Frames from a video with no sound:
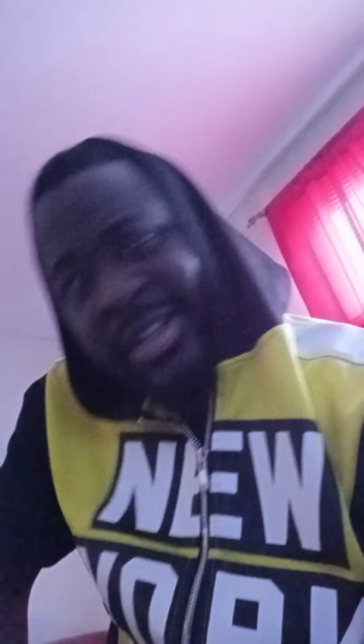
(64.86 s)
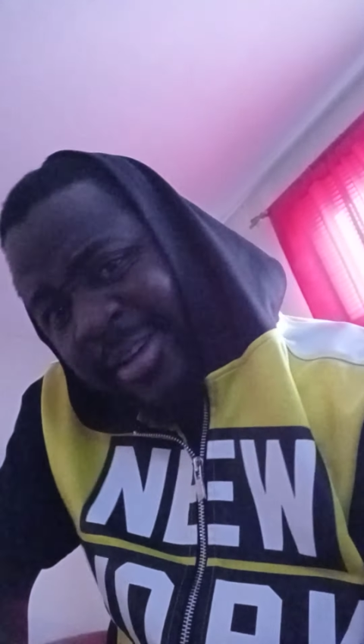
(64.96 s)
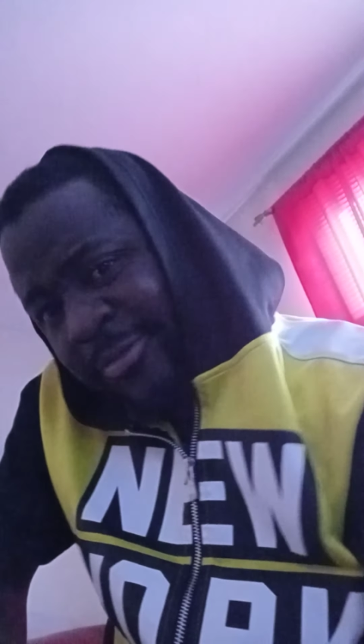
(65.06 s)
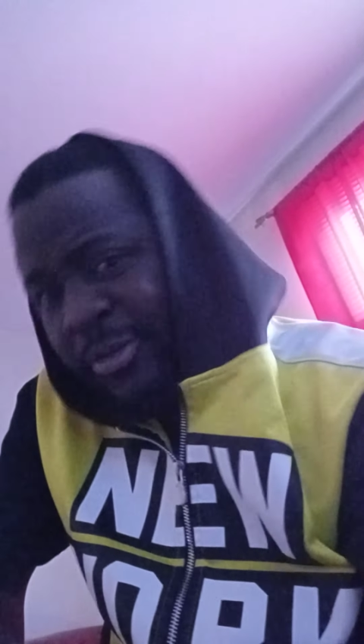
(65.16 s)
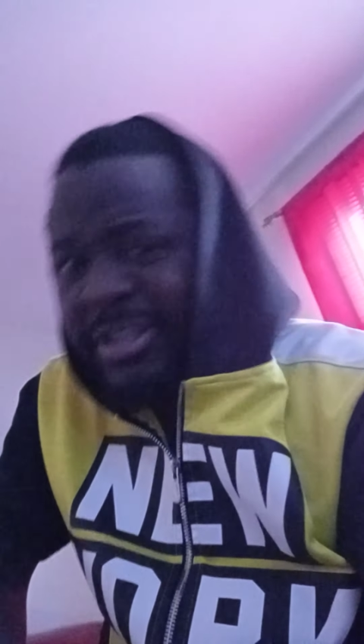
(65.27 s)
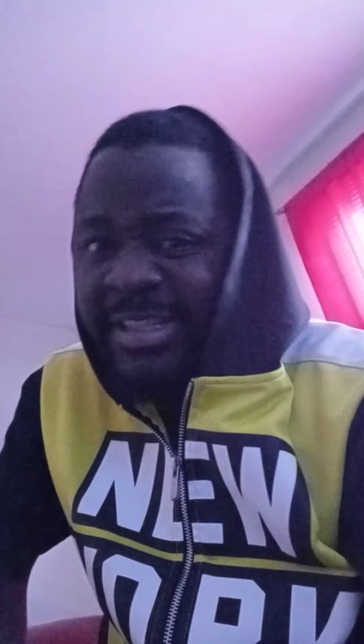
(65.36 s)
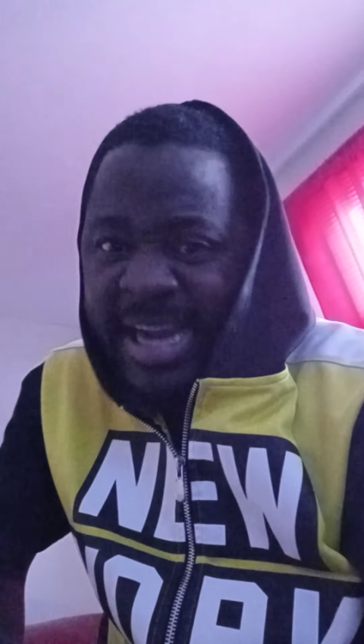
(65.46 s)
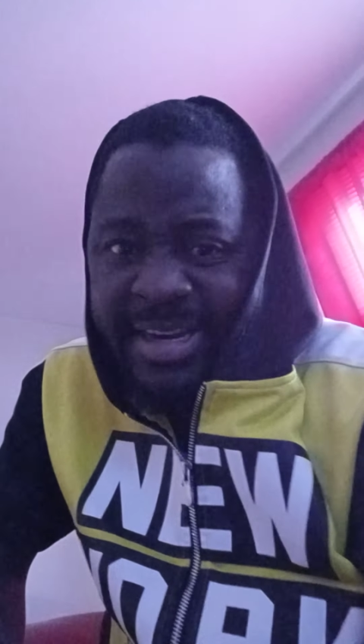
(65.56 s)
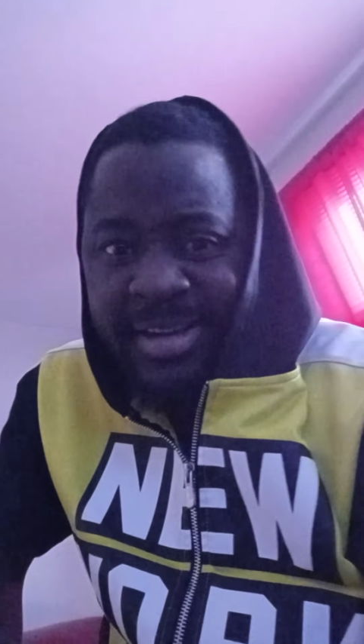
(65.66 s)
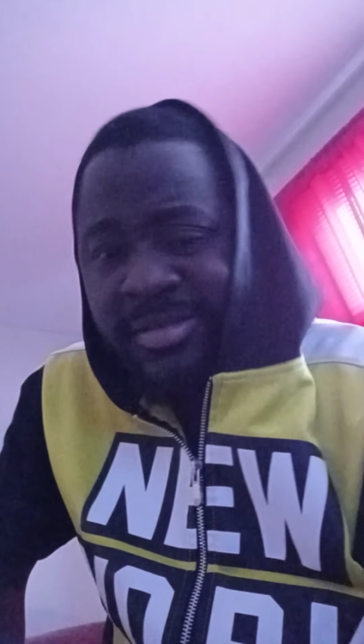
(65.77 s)
influenced
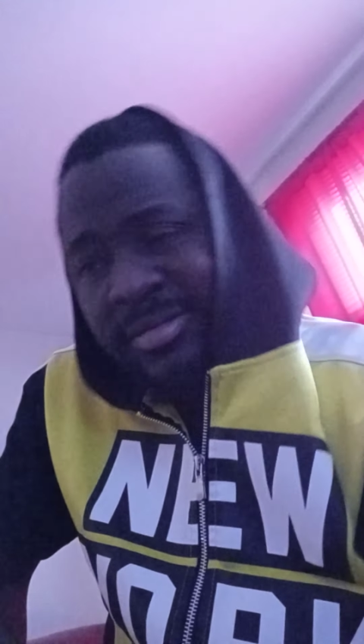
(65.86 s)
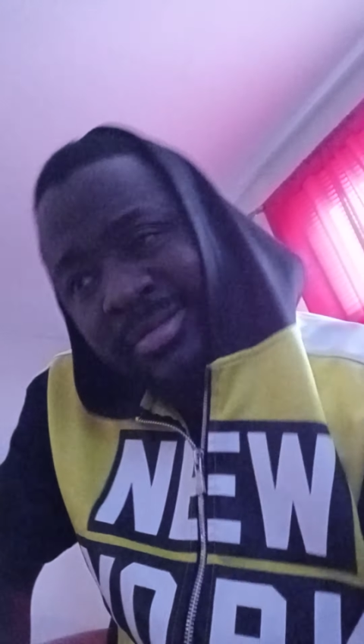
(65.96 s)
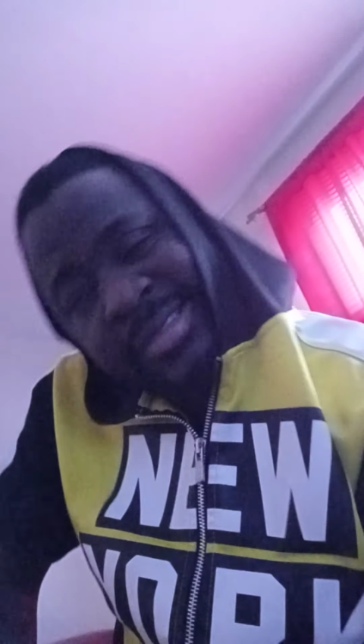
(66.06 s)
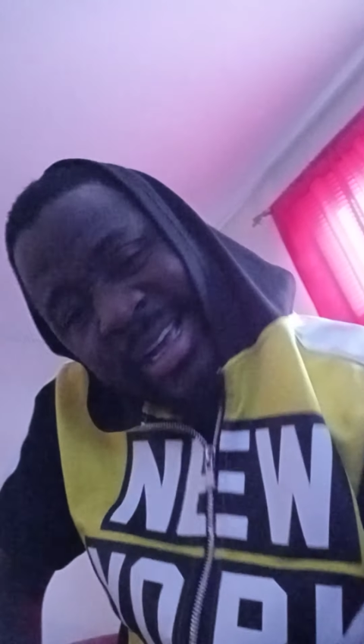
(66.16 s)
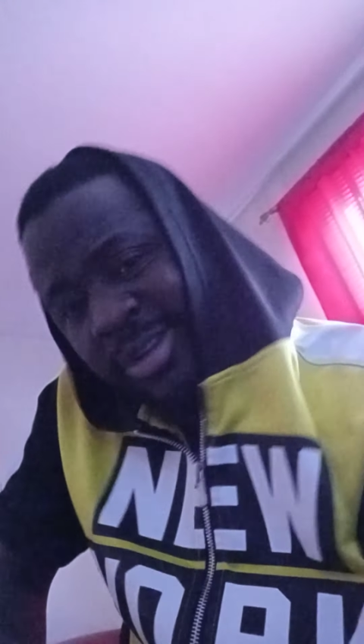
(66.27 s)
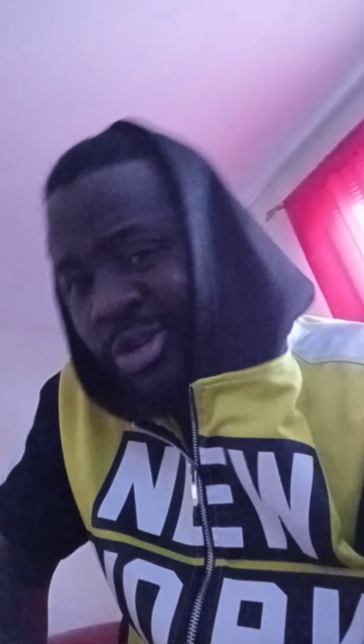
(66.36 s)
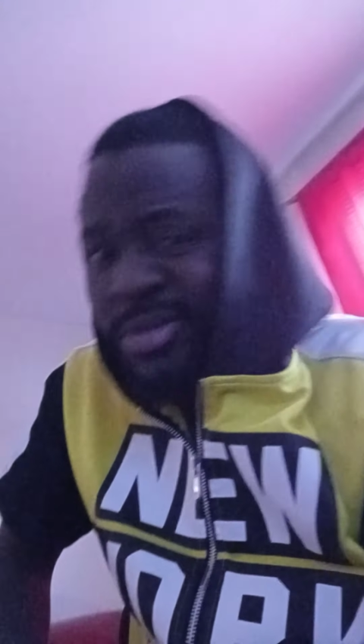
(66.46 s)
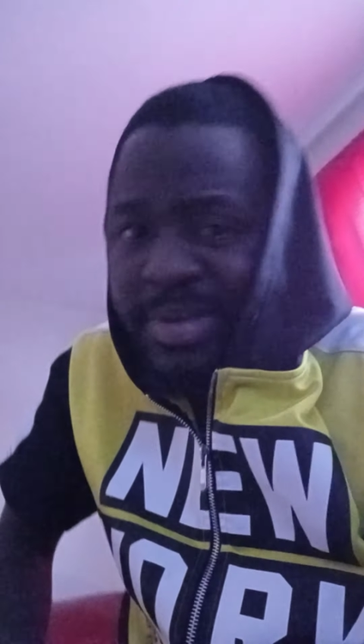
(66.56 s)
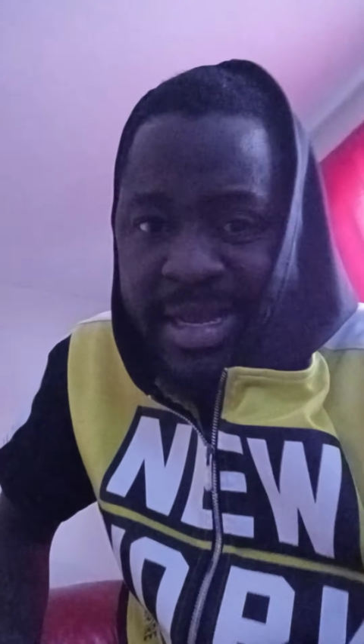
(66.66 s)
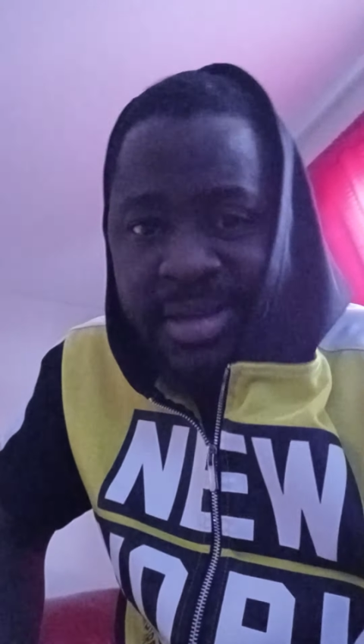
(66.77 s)
Ghana a
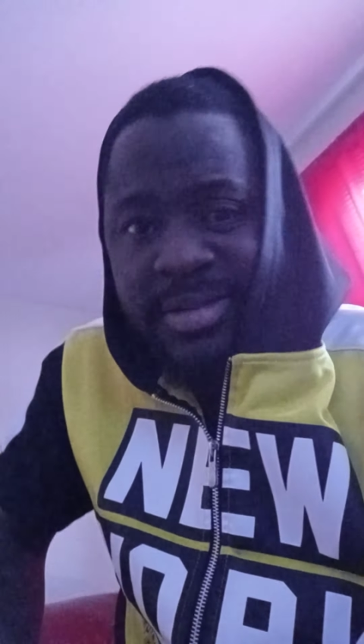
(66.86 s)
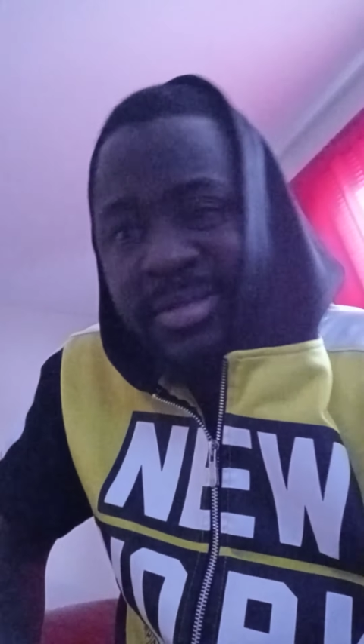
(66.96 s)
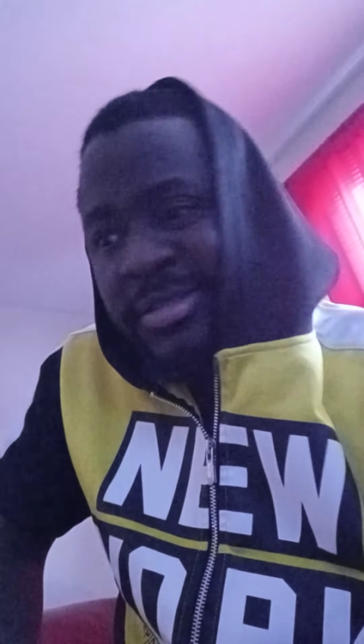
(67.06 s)
little bit.